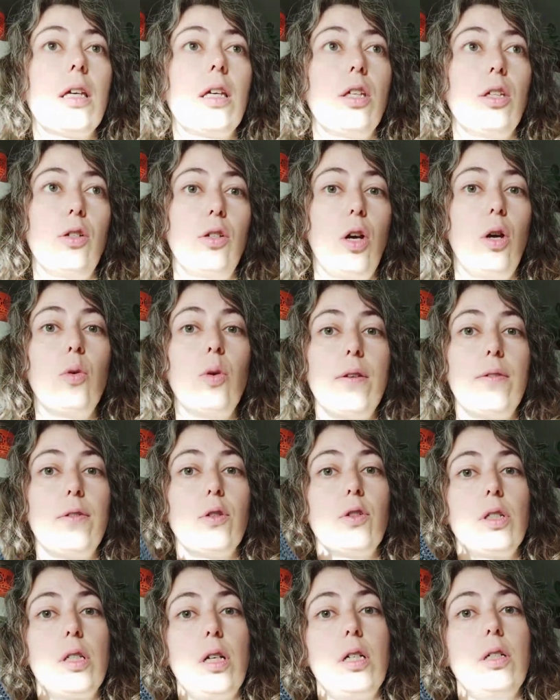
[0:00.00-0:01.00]
You know, if
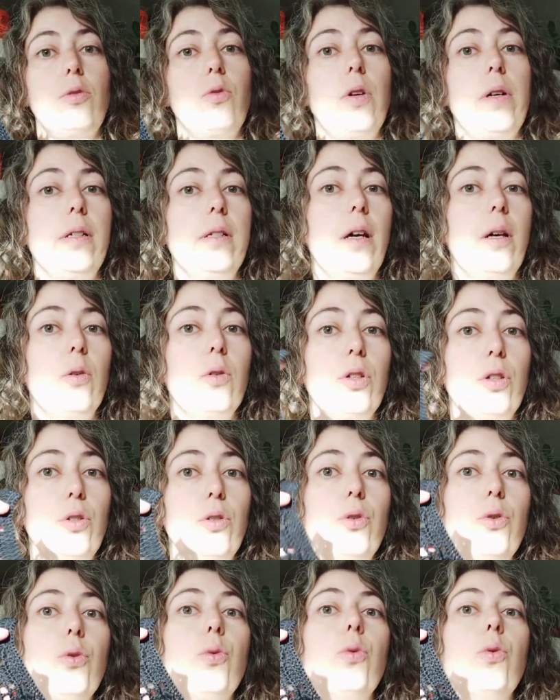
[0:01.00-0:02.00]
you start right now,
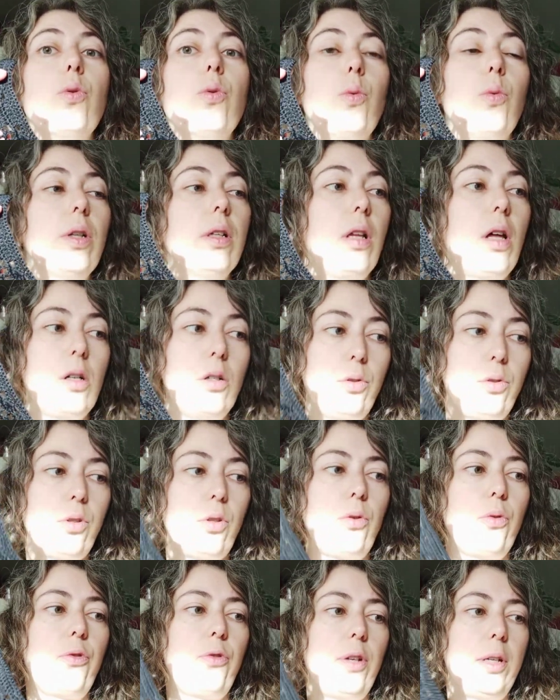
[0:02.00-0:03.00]
you will
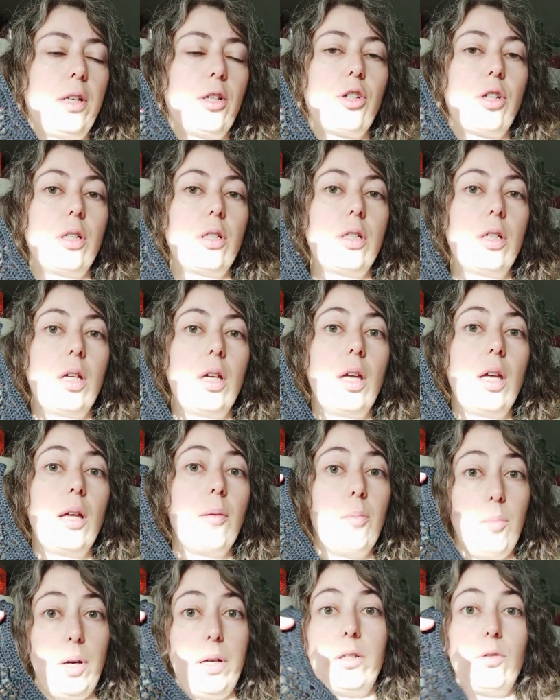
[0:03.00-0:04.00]
also finish it
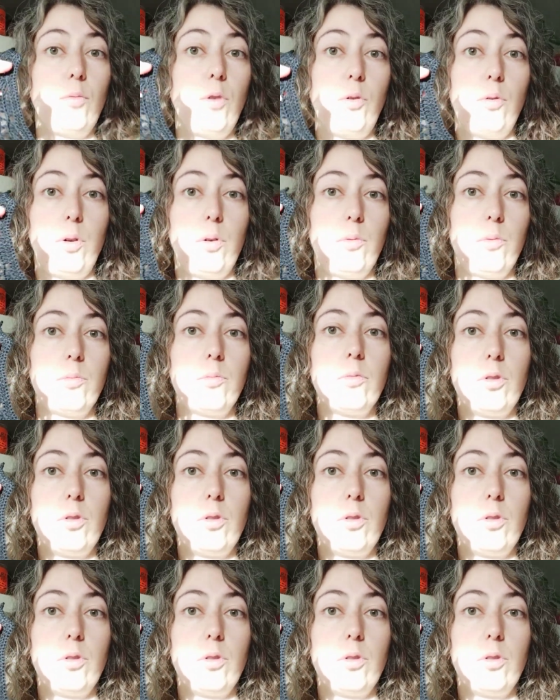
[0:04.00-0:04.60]
by tomorrow.